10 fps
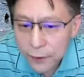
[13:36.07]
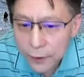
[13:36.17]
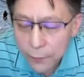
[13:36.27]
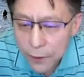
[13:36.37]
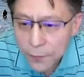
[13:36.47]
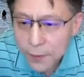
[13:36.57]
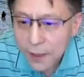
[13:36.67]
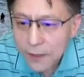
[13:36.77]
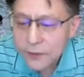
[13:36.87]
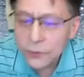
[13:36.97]

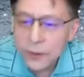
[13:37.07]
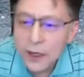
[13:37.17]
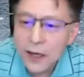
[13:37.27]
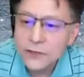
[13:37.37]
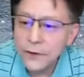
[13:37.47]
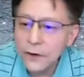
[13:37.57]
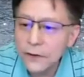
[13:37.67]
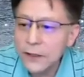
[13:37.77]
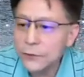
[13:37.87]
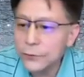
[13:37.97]
mobilized all kinds of
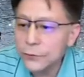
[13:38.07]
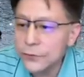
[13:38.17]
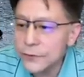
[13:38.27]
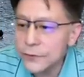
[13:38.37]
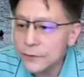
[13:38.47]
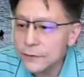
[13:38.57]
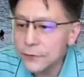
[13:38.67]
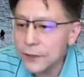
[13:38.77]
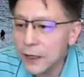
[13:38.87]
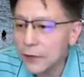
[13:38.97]
online tools to
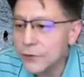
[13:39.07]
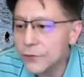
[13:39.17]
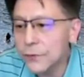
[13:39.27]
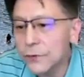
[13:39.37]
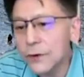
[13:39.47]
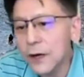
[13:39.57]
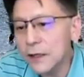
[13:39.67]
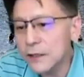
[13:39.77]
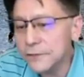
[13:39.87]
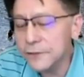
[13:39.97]
encourage more
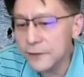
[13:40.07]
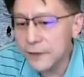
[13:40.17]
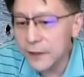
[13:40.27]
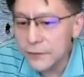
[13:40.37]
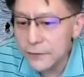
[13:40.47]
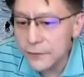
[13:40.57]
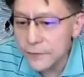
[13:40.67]
active discussions.